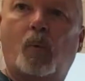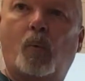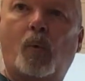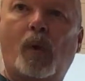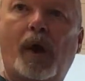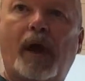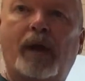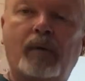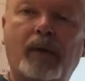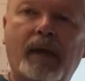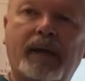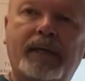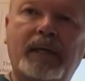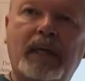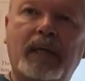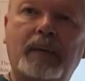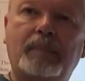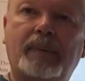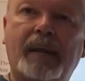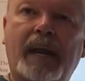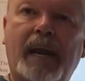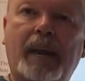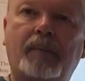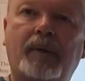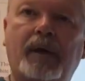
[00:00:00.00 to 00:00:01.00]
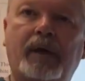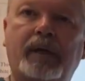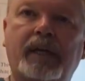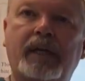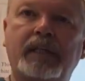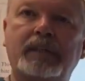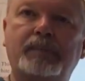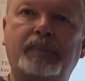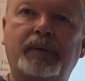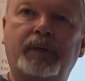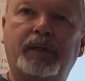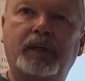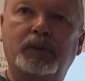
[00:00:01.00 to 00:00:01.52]
Why do I keep hammering this?
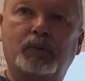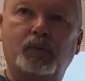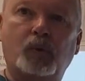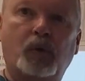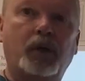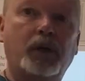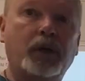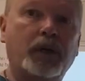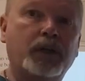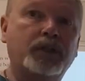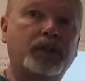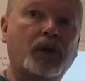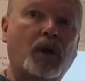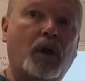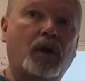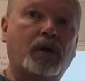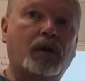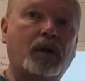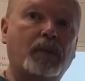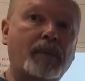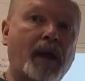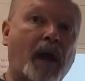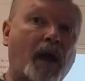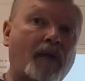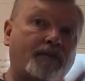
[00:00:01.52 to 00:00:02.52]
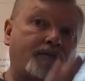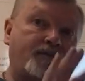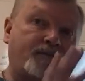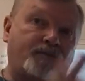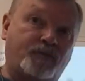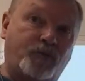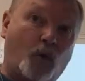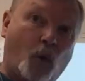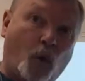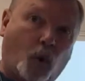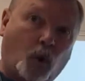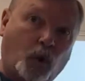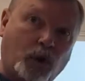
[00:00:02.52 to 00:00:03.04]
Because we're going to talk about
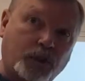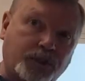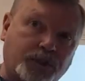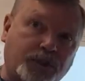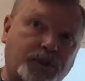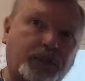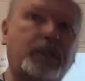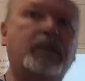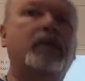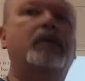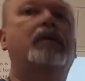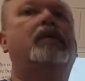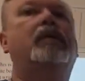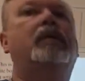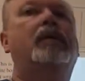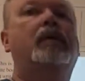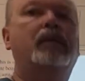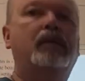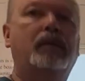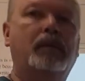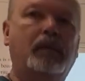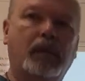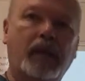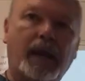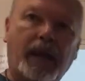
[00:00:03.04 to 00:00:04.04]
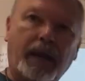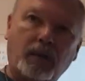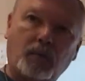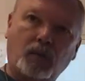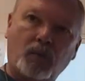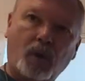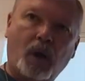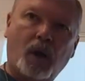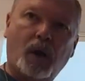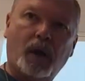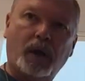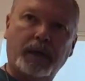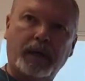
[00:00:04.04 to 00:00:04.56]
force later
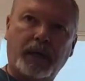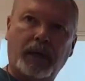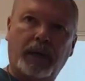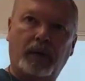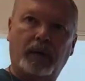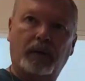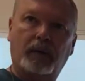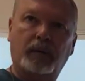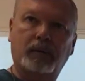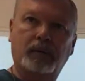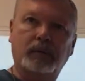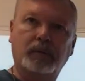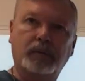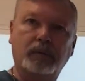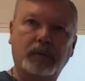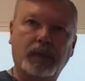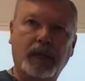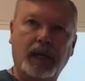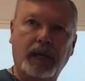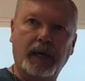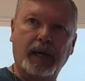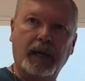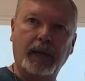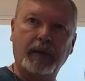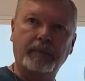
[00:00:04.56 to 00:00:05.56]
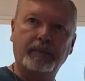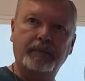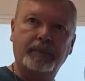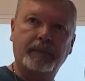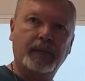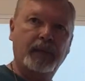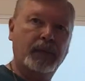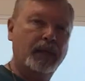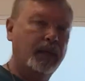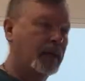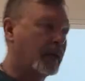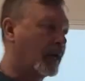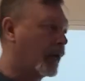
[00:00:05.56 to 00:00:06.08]
on here, okay?
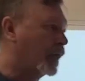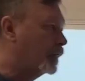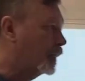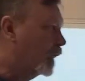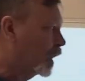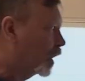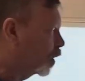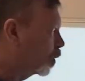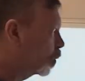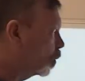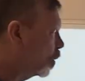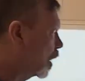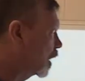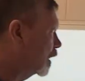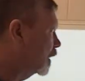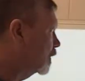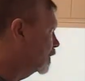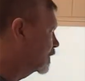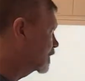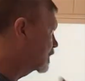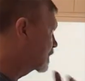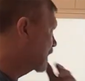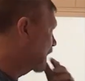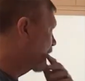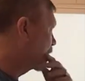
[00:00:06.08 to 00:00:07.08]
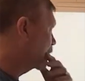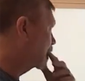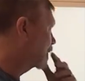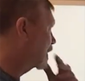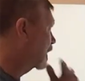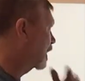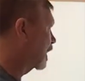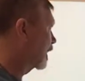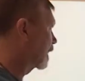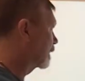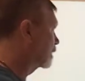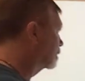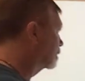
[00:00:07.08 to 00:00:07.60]
And they are one and the same thing.